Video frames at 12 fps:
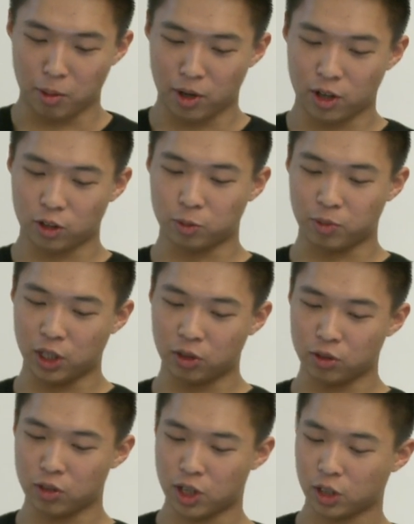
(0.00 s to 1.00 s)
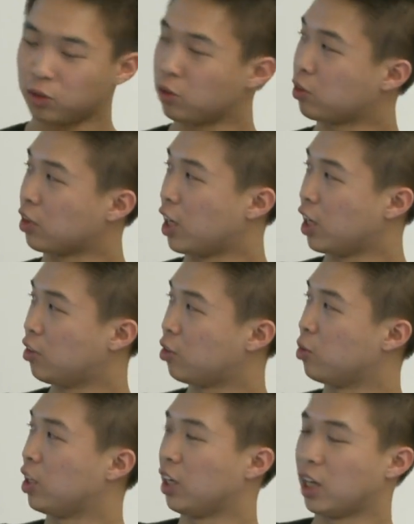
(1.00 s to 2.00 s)
going to speed through the next few slides so
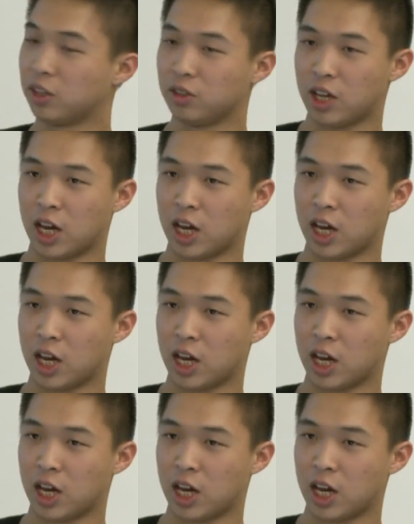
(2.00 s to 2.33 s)
we can get to the